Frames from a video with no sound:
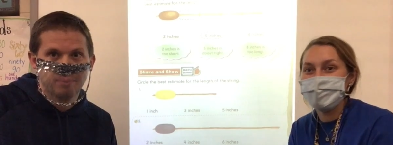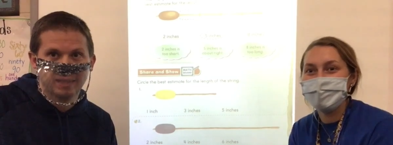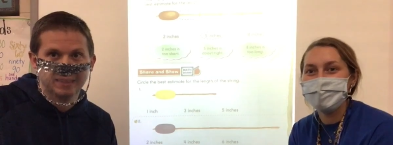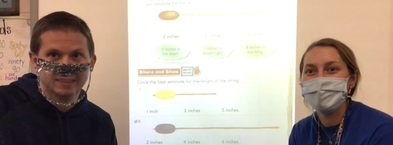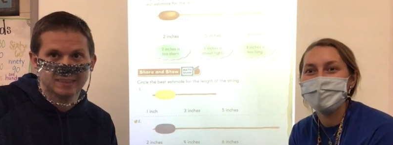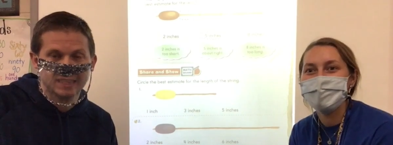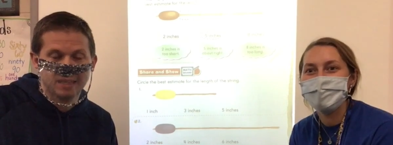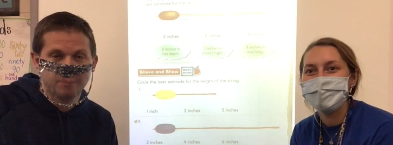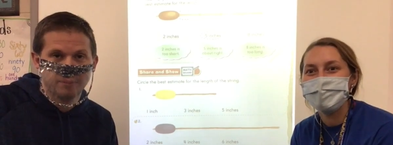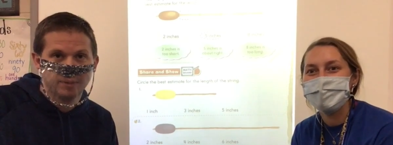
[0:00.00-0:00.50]
Speaker 1: by
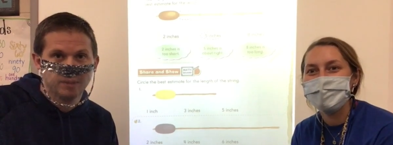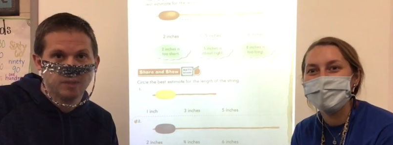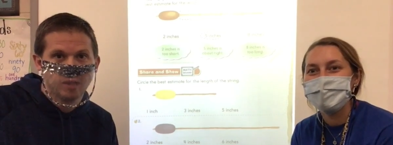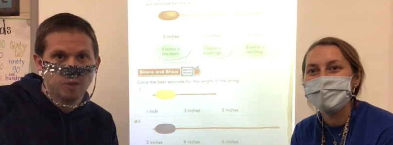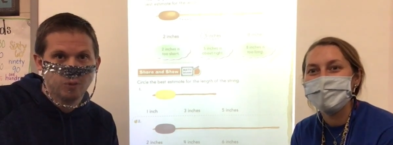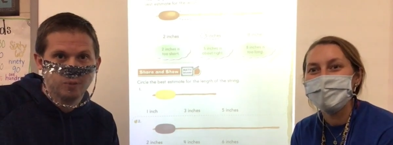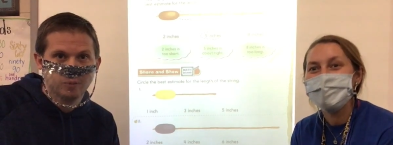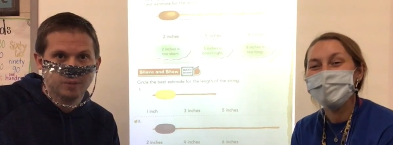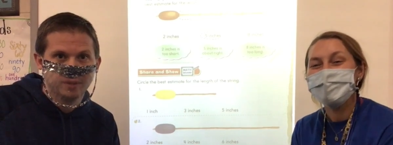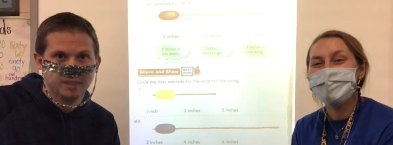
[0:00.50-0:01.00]
someone
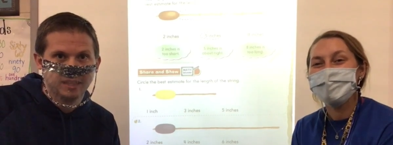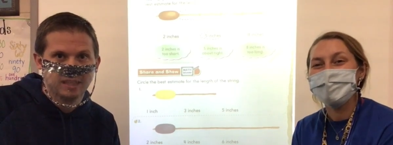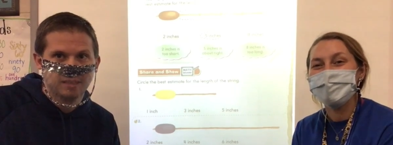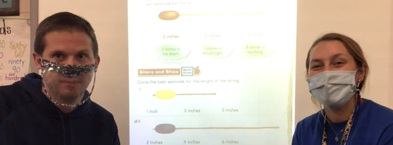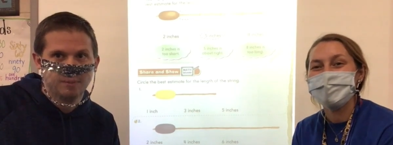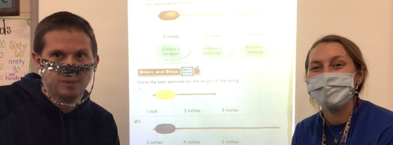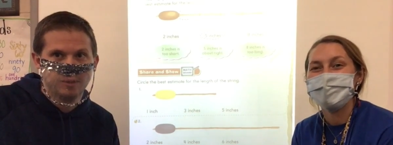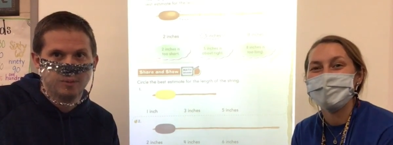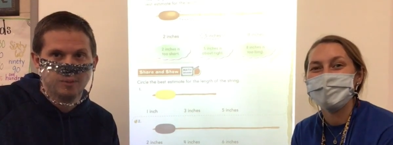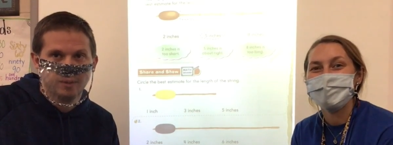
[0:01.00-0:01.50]
local in the
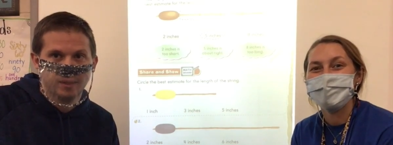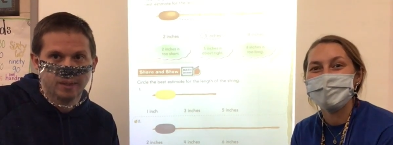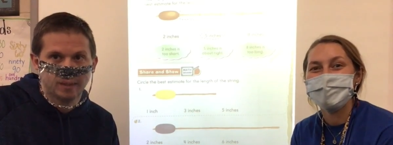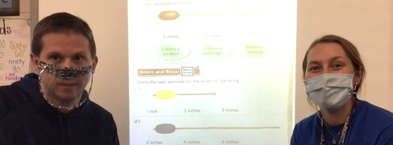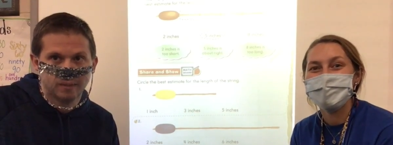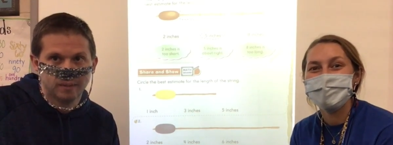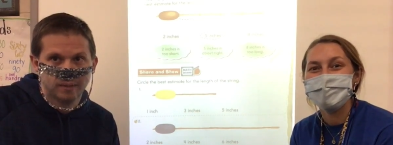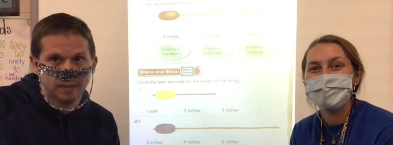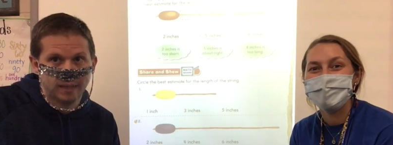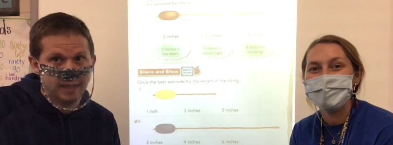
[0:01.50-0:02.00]
community
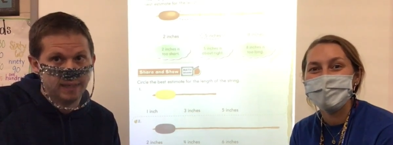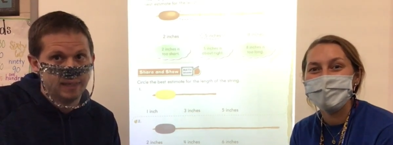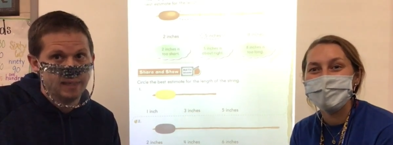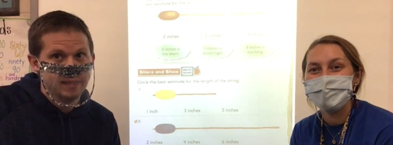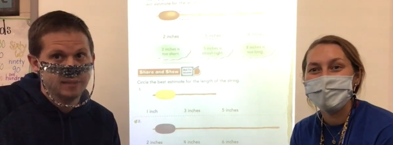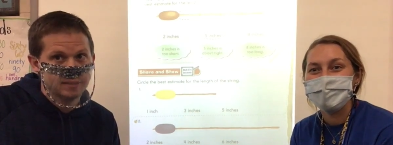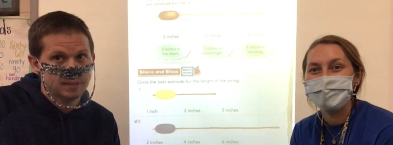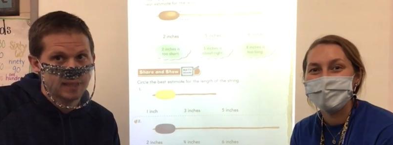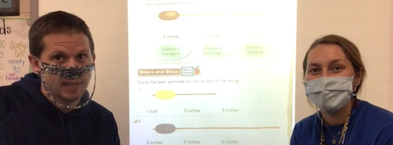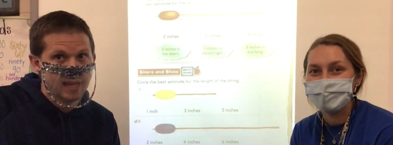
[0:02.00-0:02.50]

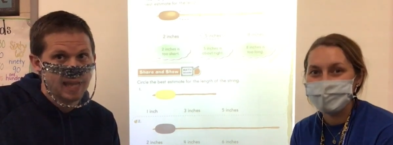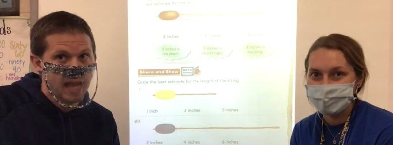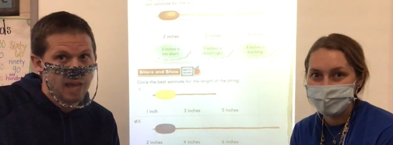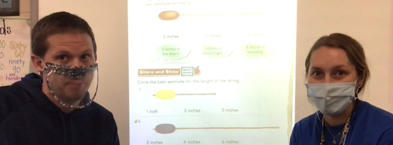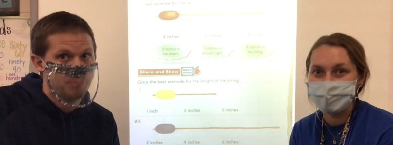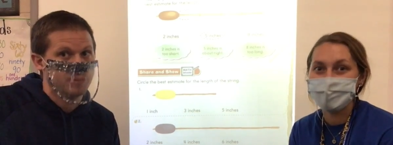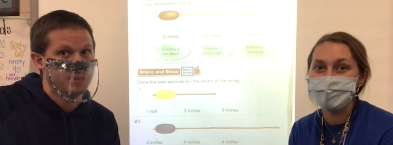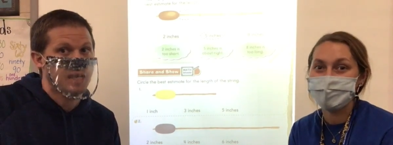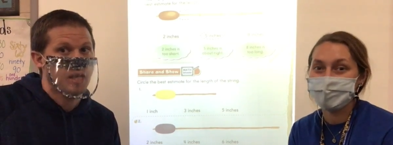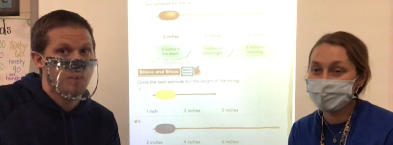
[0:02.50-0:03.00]
he's going
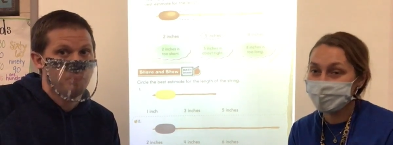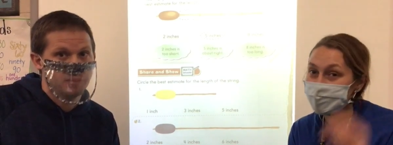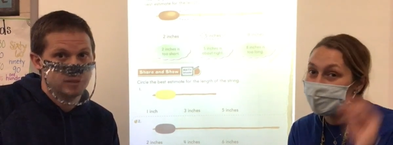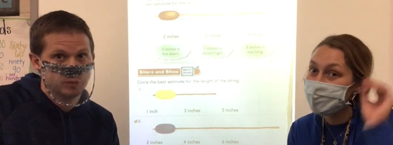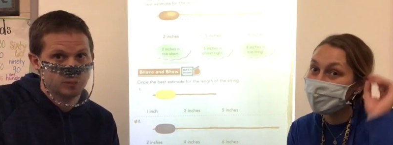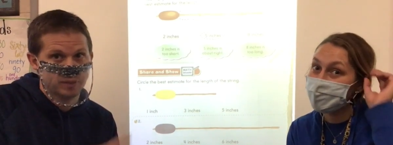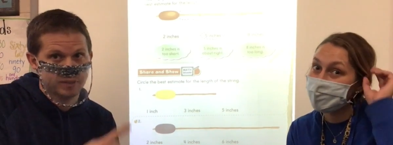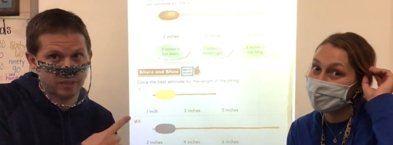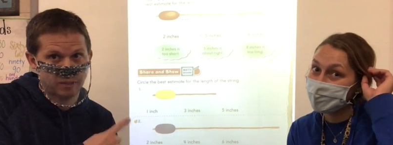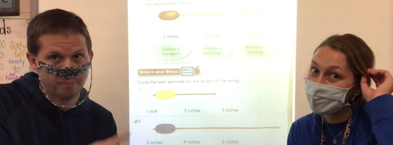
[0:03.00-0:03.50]
to help
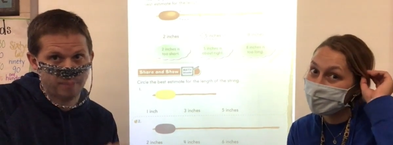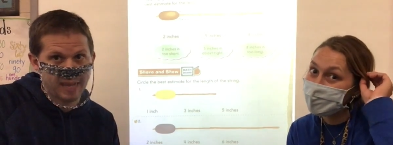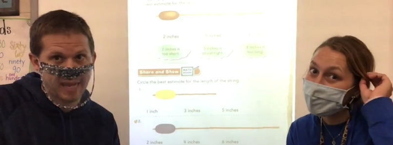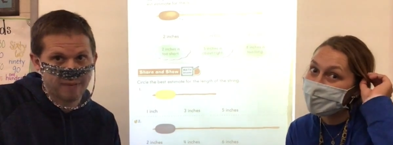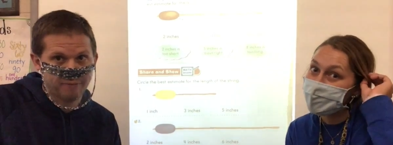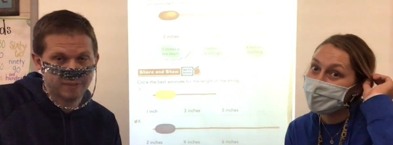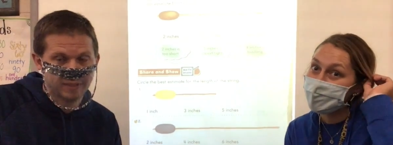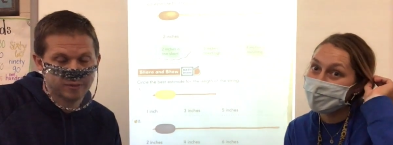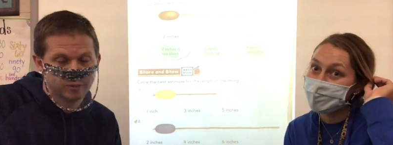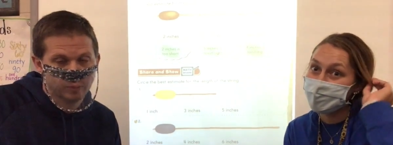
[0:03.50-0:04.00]
us with our
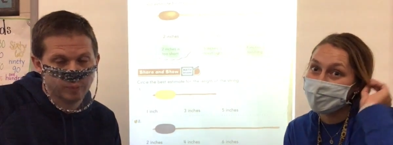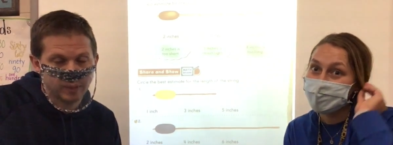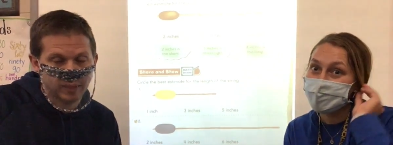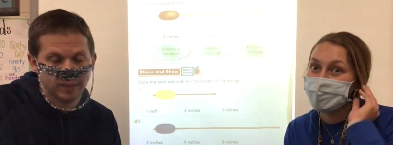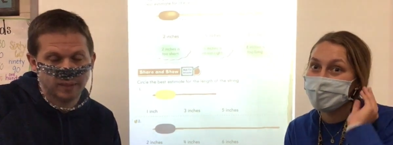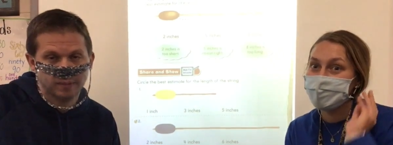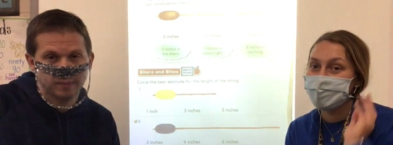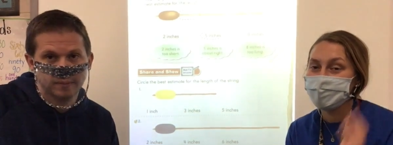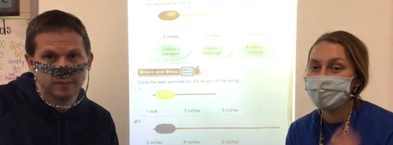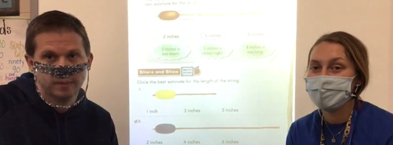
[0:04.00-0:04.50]
math this week.
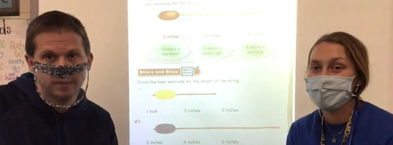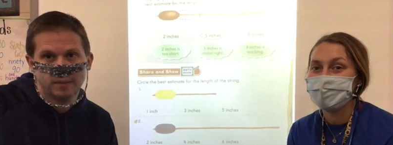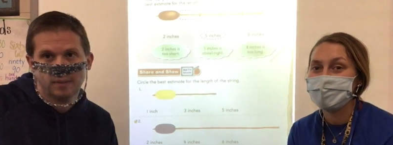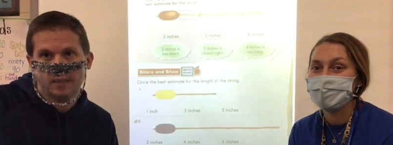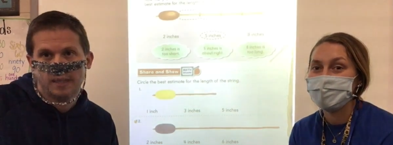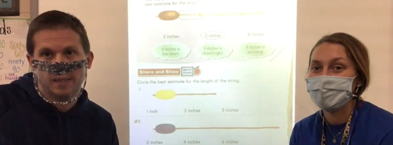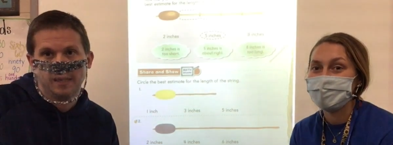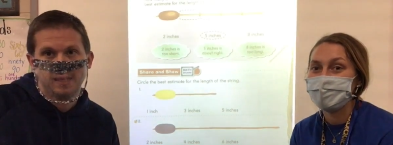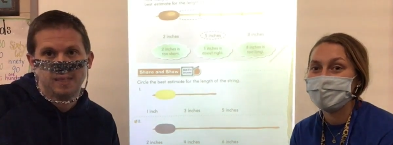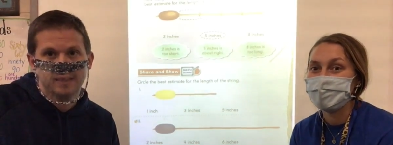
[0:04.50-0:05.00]

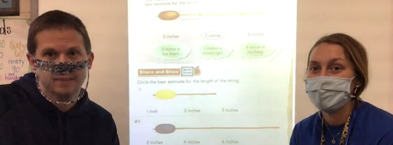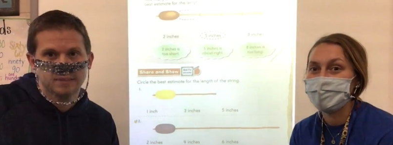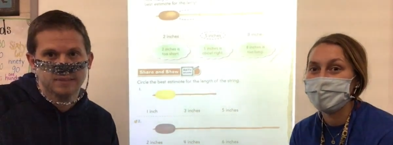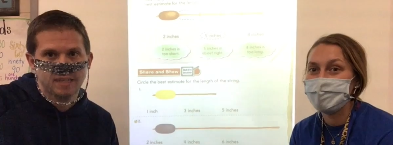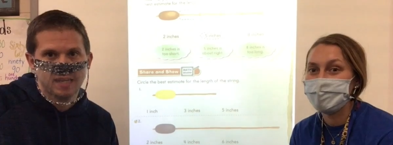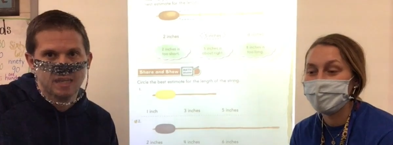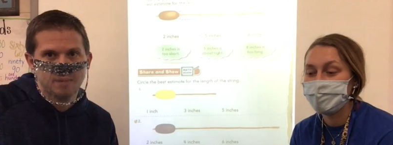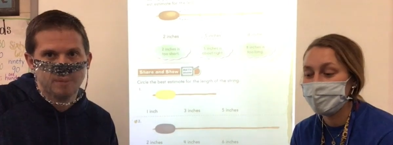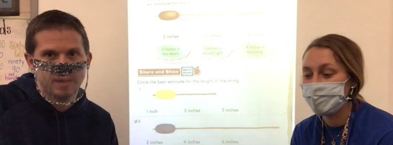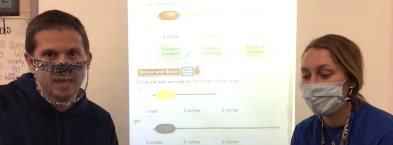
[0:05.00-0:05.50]
And his
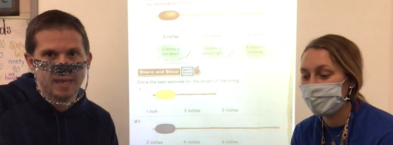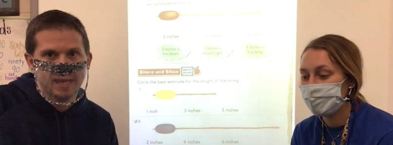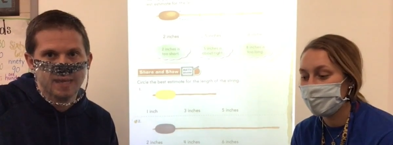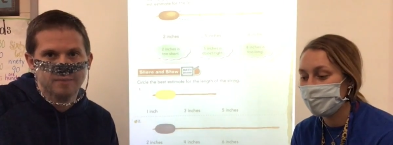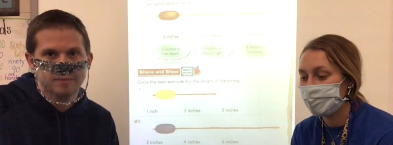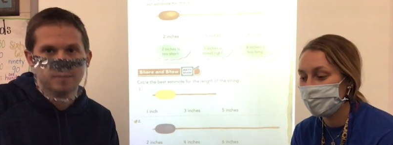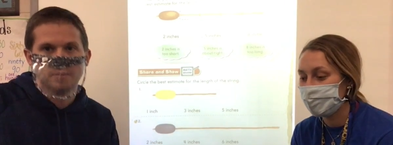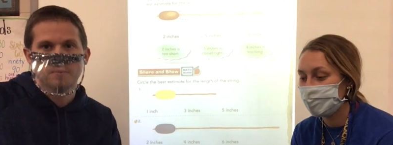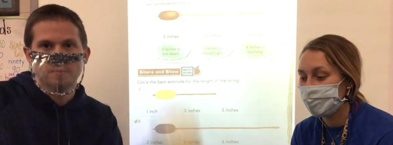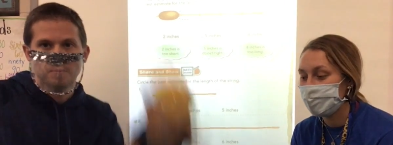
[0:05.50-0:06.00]
name is